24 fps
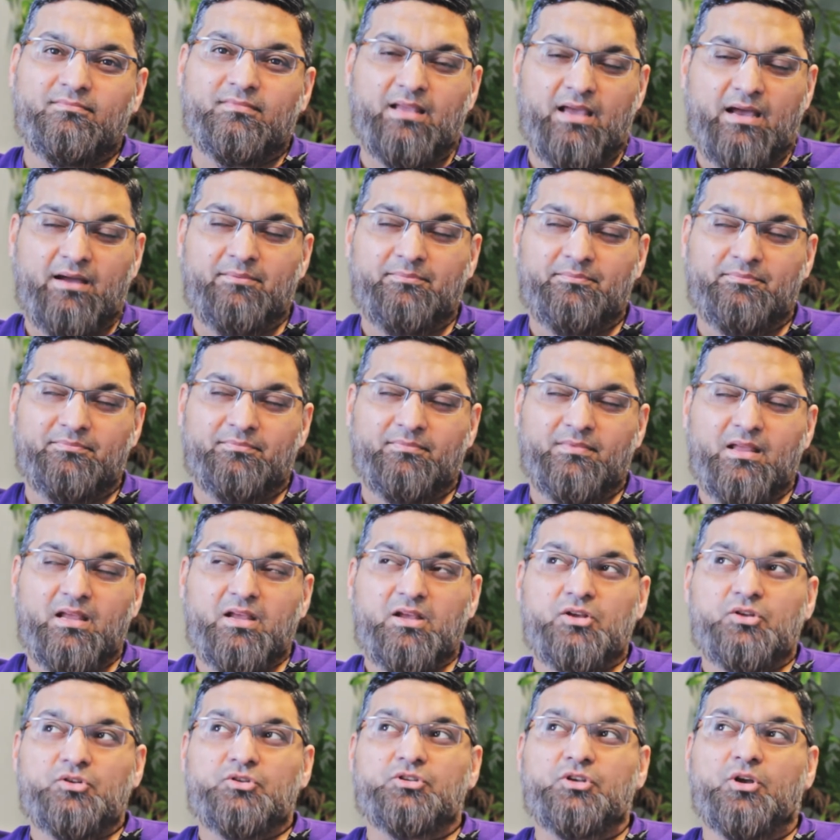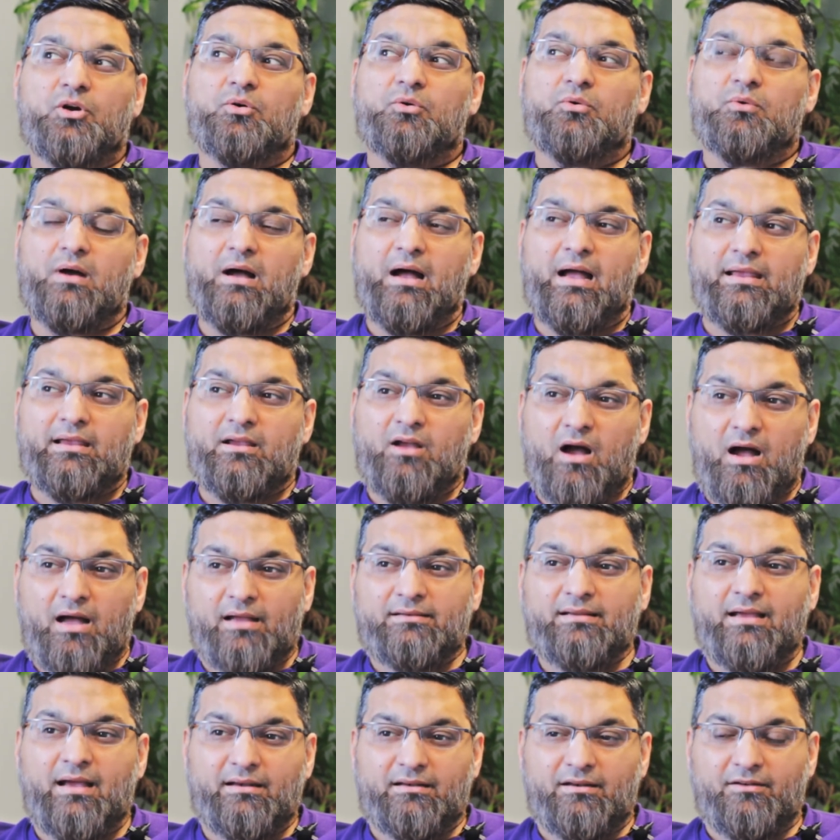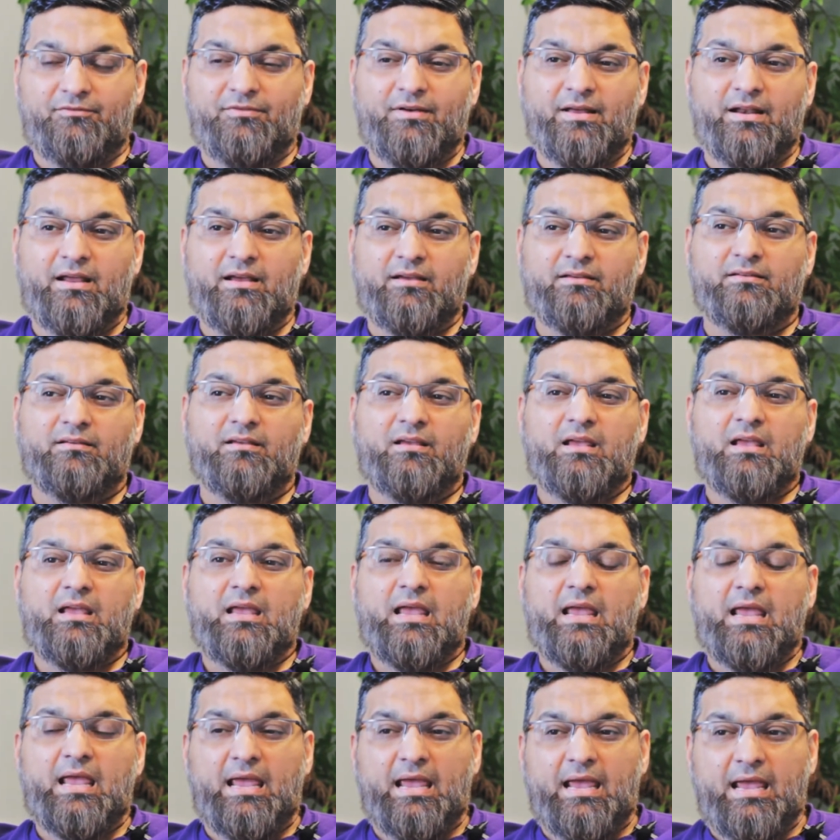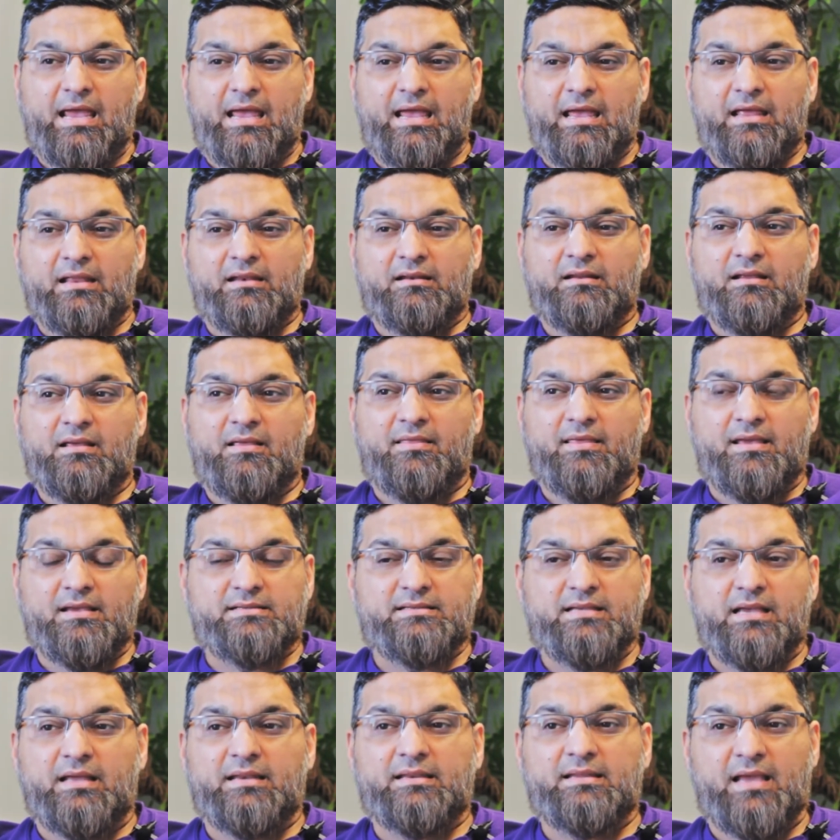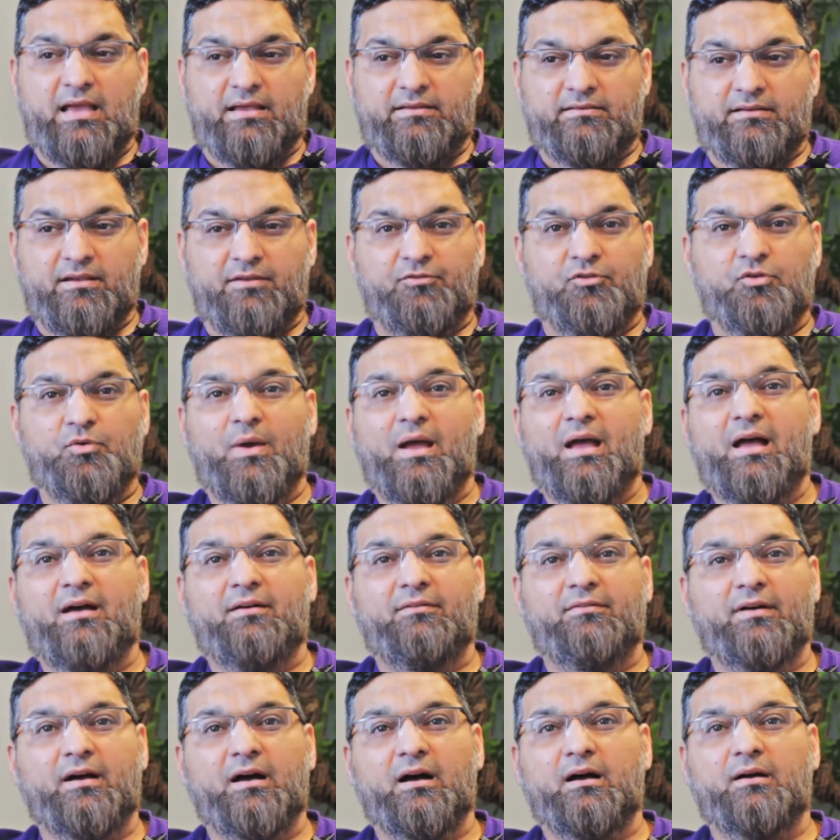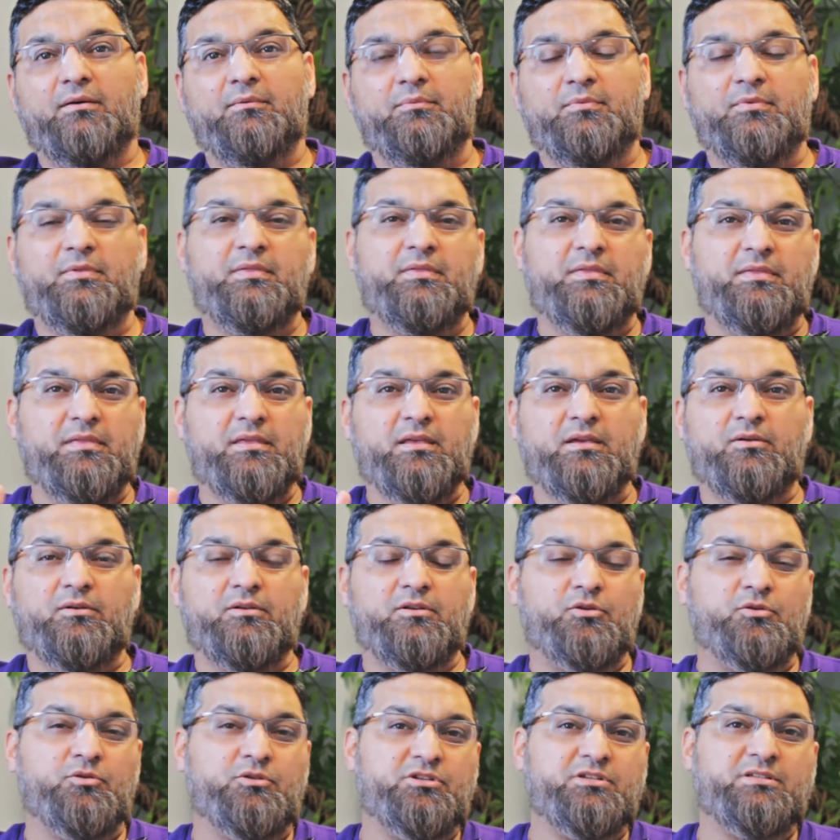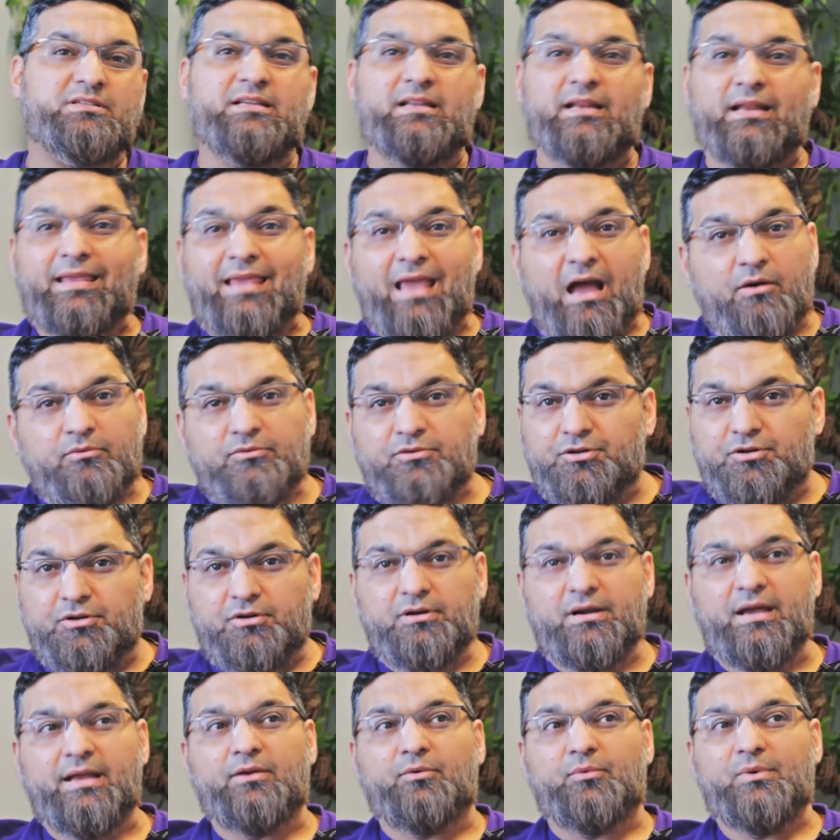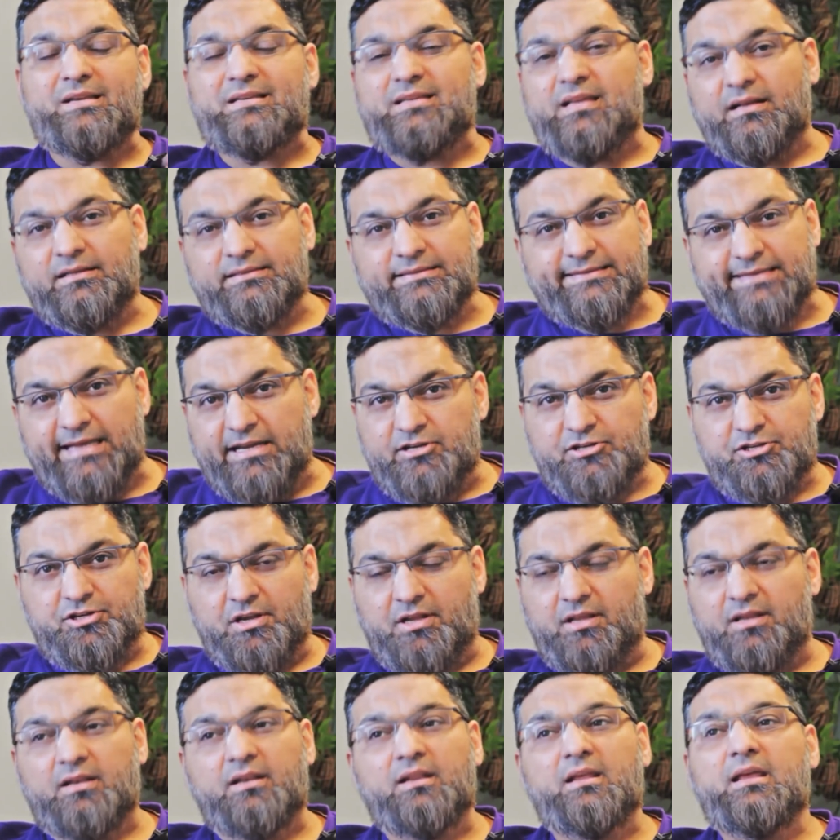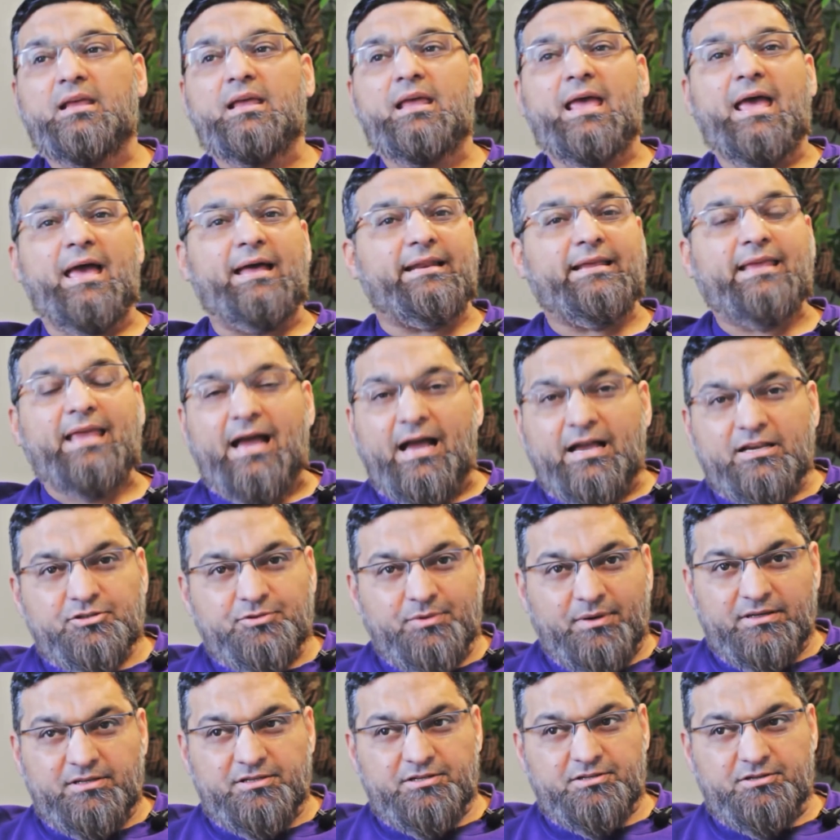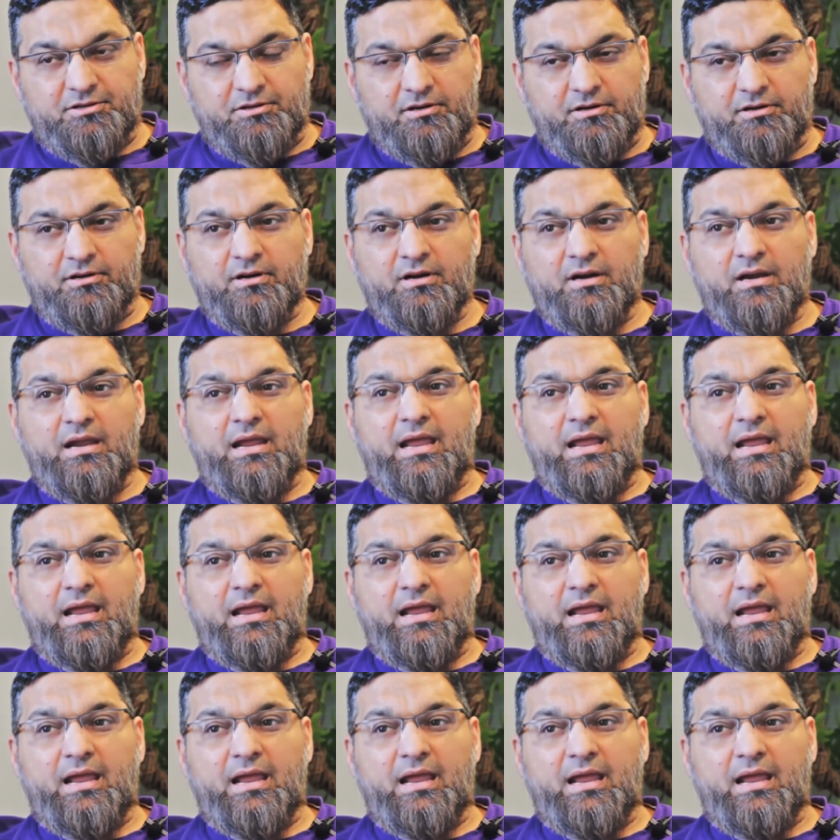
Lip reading: Yeah. So I contacted FedEx, and they said, yes, if you have, you just need a counter and a retail station and a cash register,